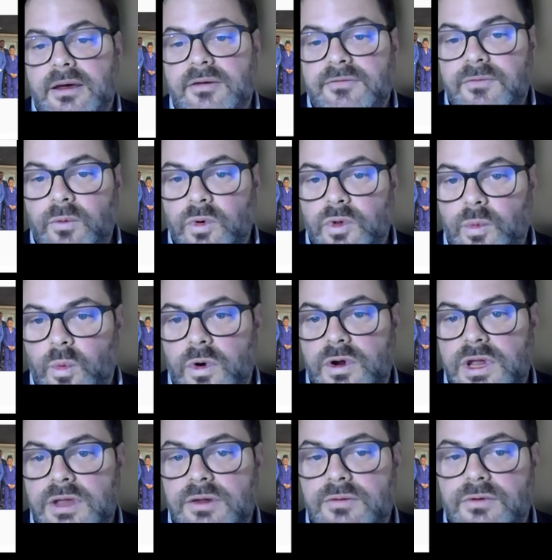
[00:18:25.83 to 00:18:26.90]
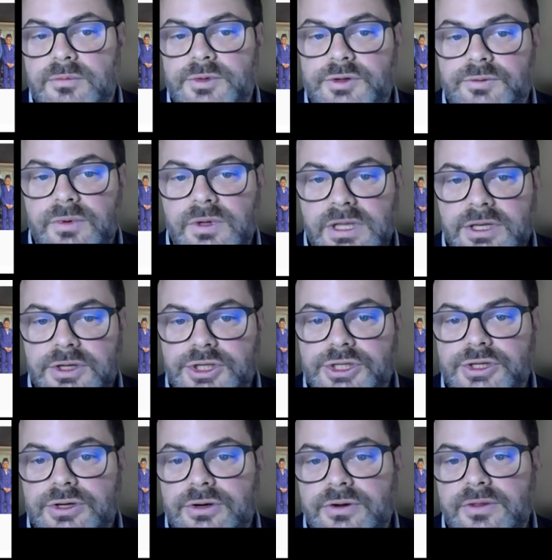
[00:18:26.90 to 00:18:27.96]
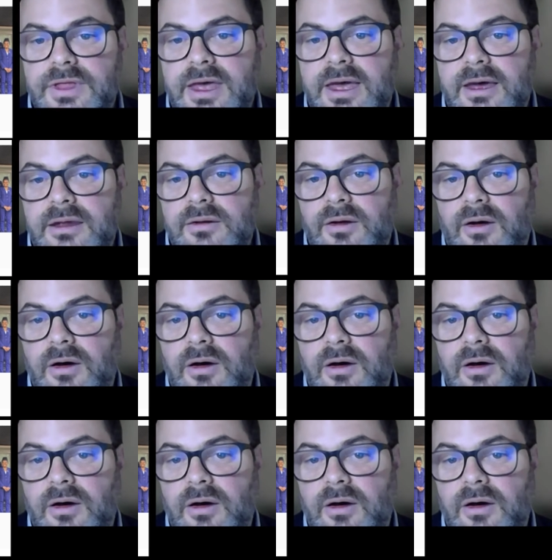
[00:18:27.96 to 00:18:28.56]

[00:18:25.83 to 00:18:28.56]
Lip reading: for the working group to really ensure that